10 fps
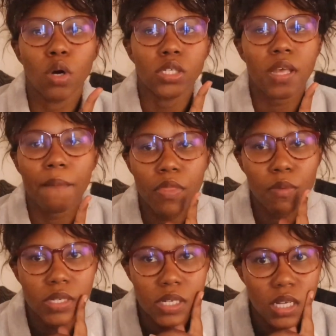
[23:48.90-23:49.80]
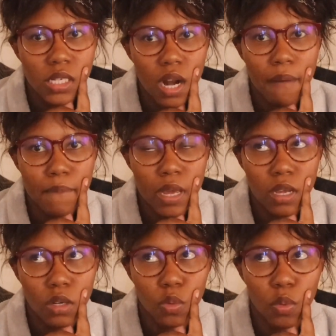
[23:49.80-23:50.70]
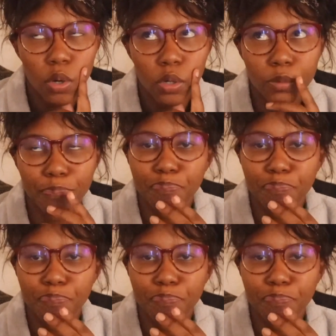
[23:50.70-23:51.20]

some of the mistakes that I made were